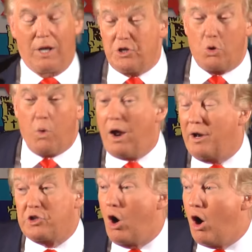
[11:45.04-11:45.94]
I said, wow,
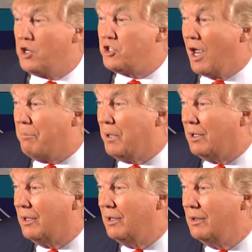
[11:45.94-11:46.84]
that's a hard
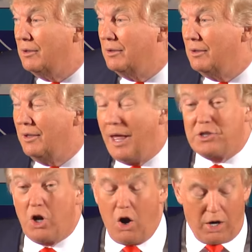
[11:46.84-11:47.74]
statement.
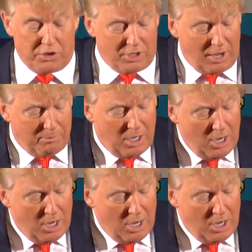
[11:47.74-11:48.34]
That's a hard statement.